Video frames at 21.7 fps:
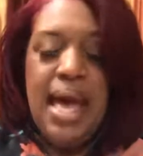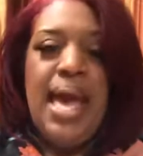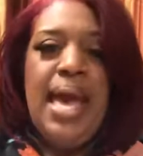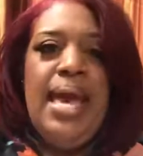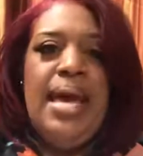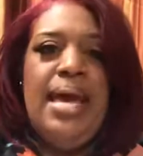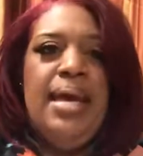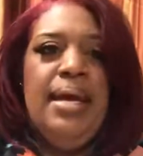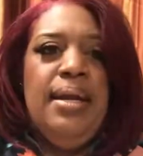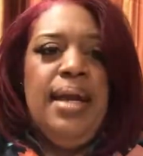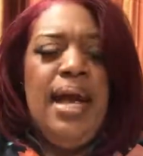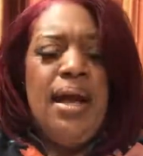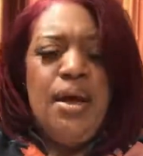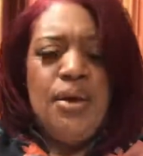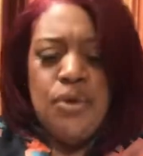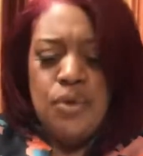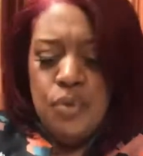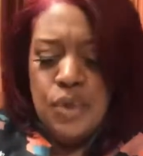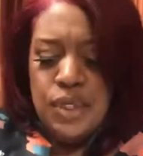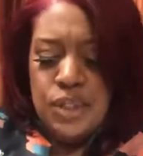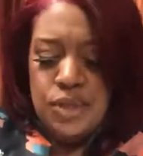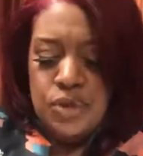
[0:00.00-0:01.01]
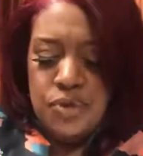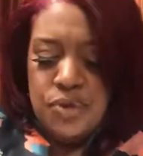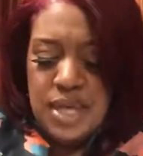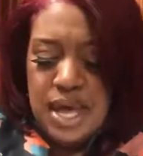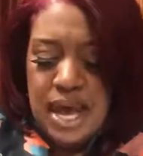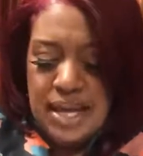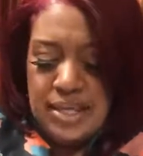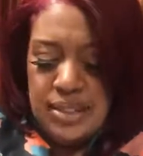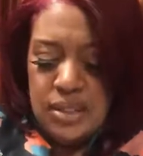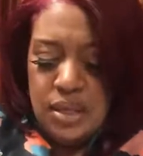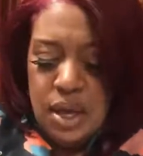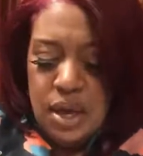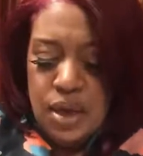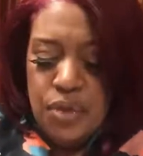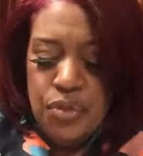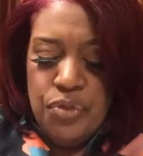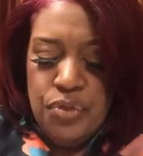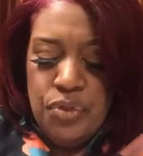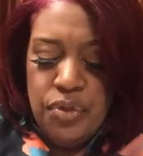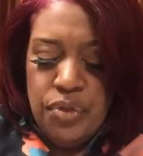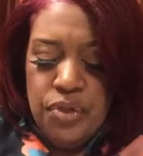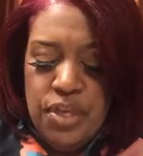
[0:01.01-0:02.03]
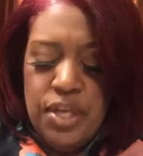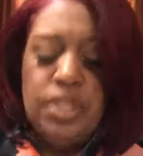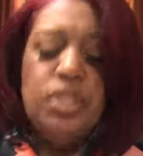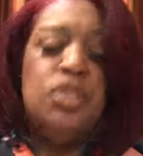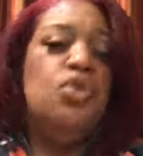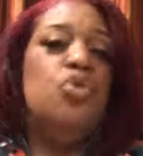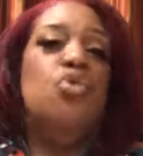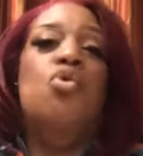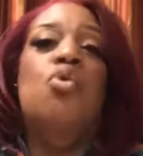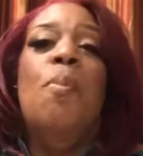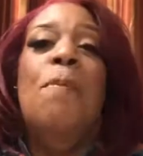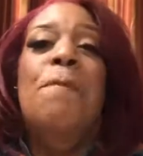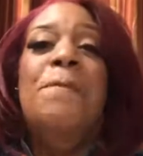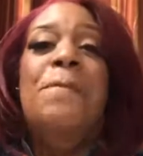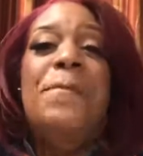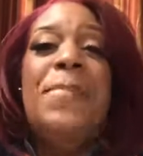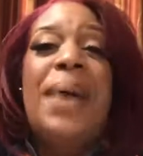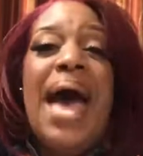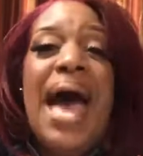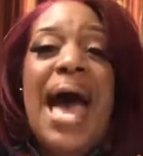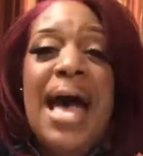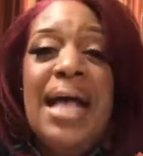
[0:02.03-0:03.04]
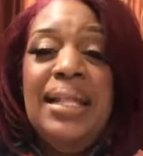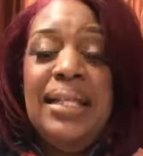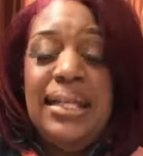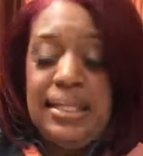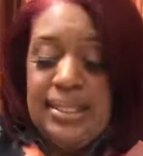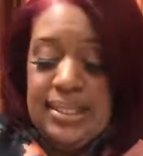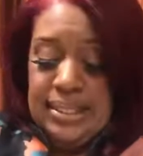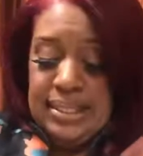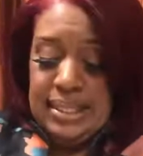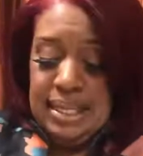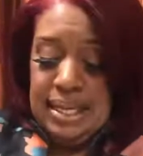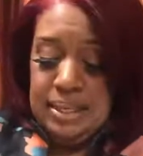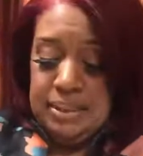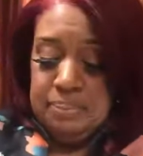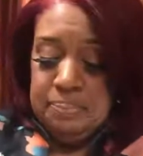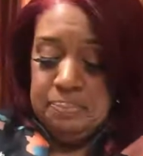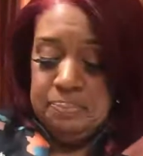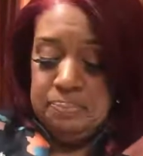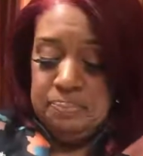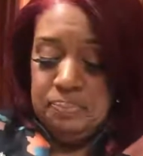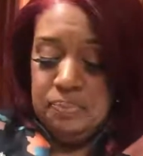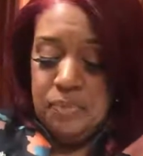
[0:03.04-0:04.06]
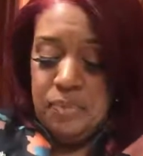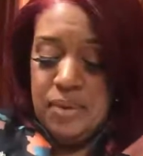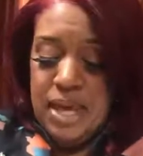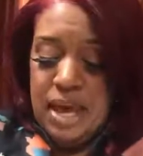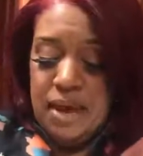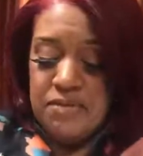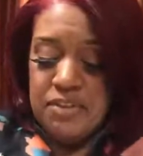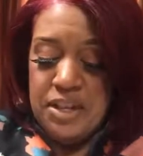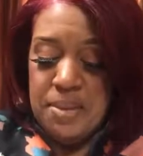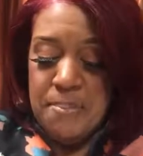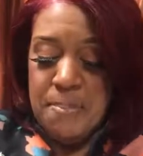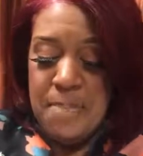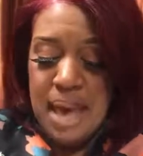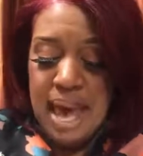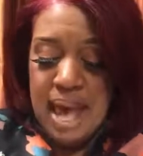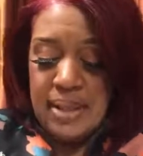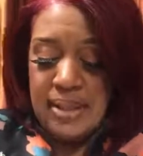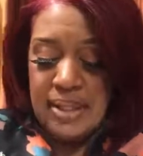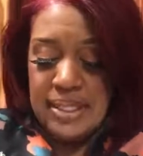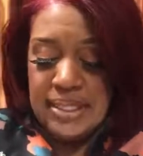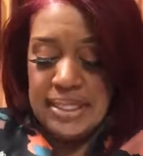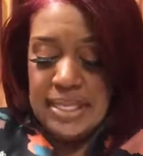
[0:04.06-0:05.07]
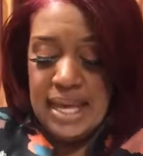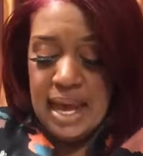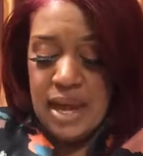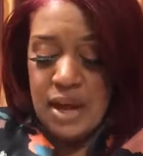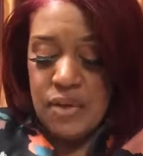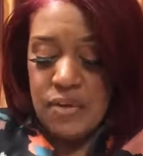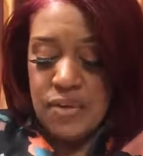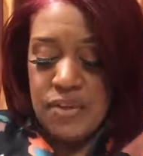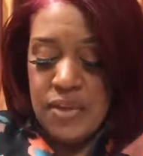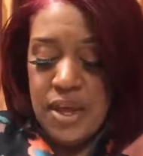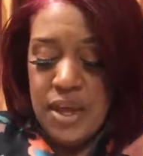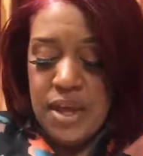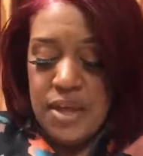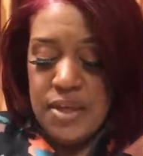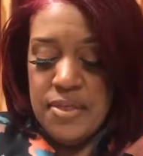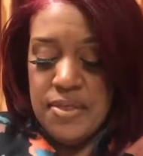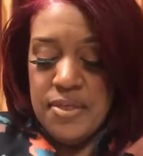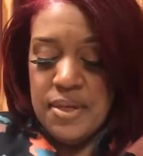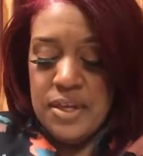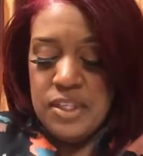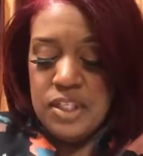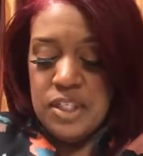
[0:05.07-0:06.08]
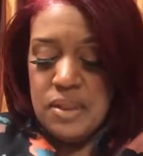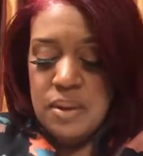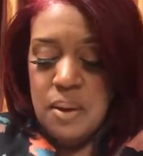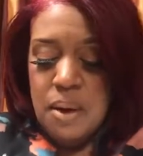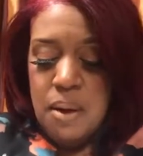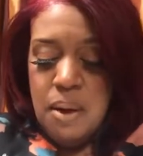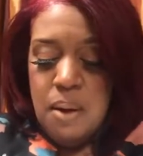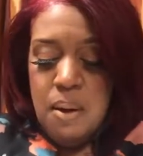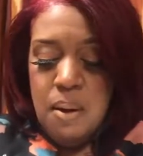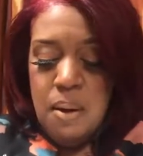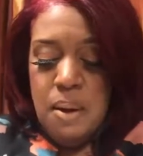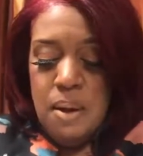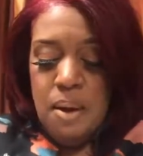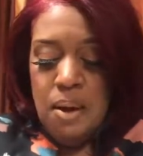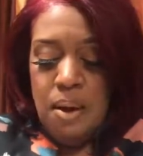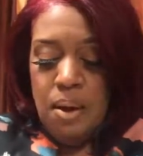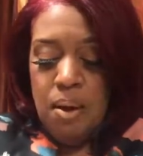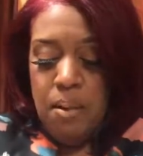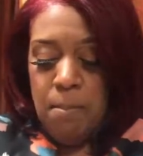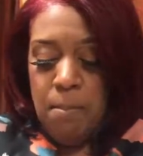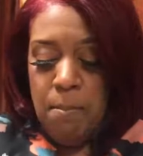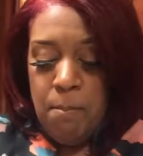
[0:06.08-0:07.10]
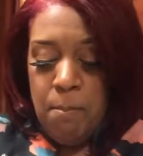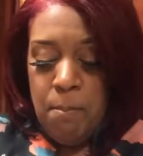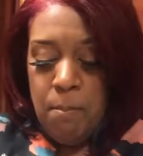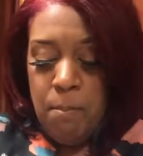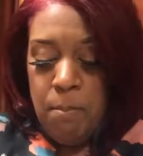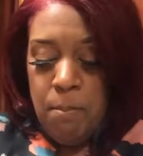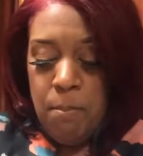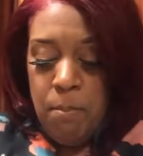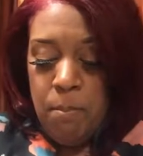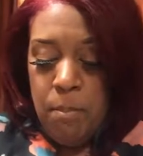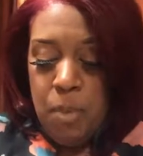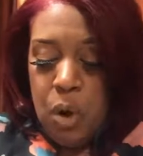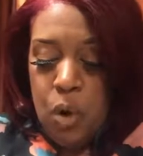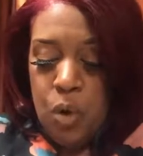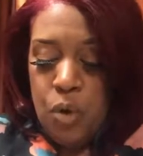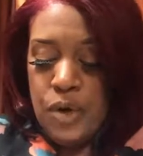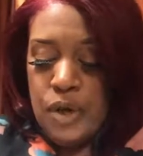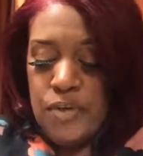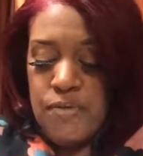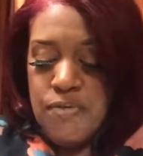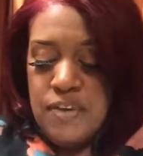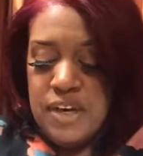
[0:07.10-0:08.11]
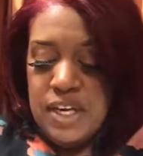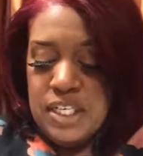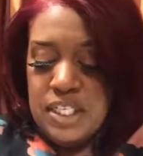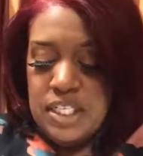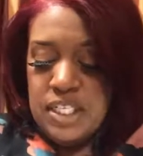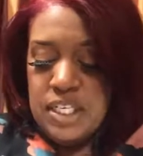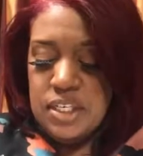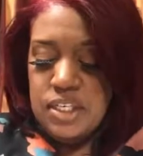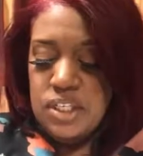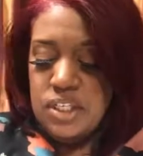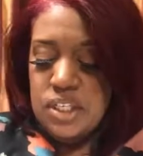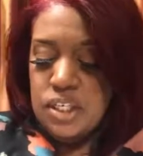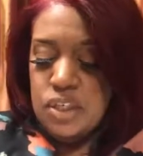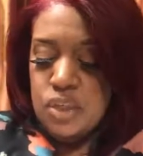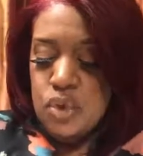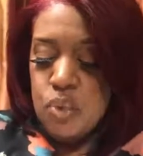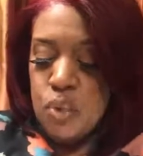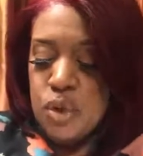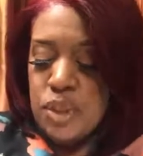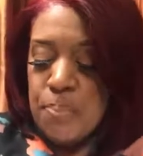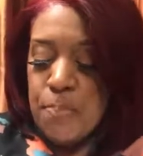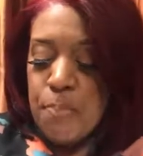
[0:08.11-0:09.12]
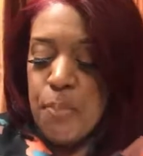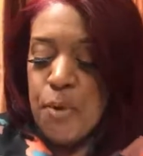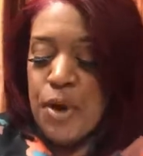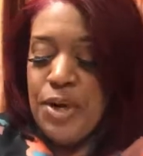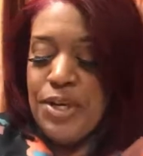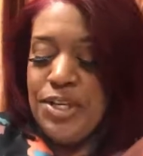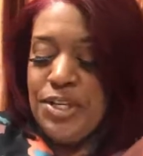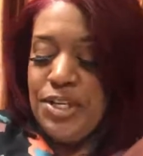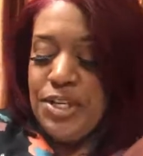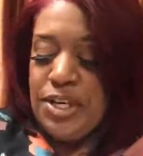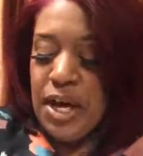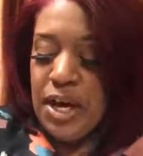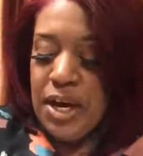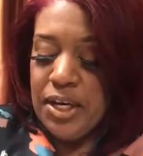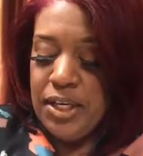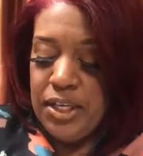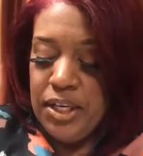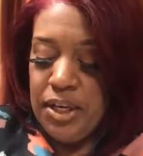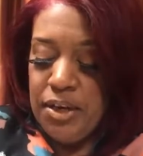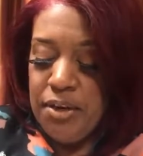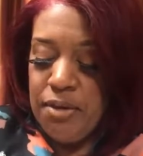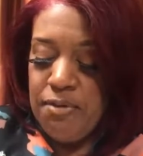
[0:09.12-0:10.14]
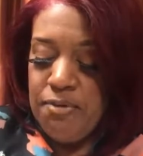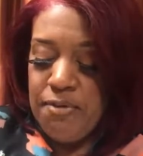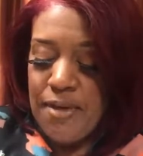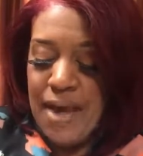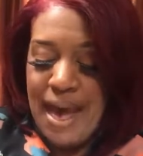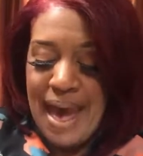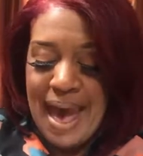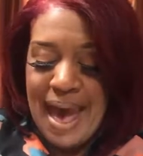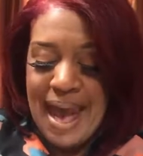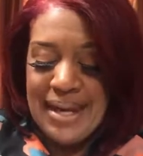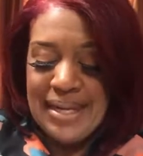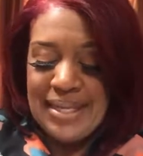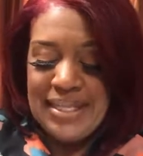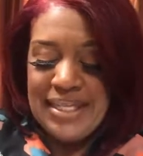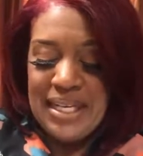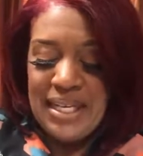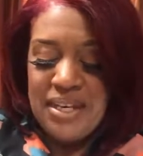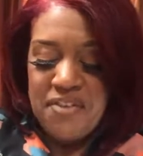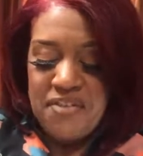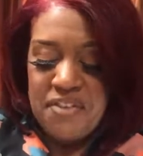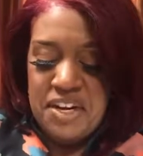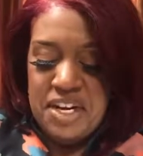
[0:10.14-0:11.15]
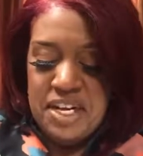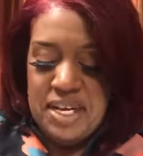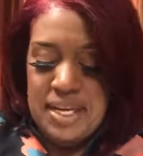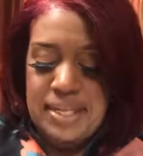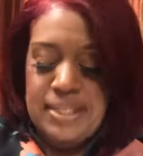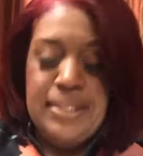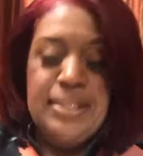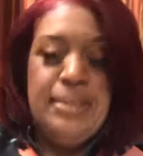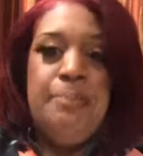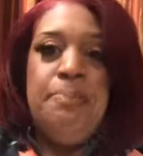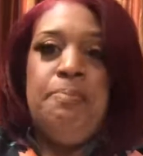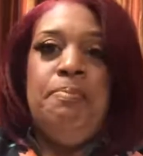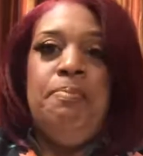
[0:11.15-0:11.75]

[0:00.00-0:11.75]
And how do we do that? This through balancing. We have to balance out this mode of existence with productive activities.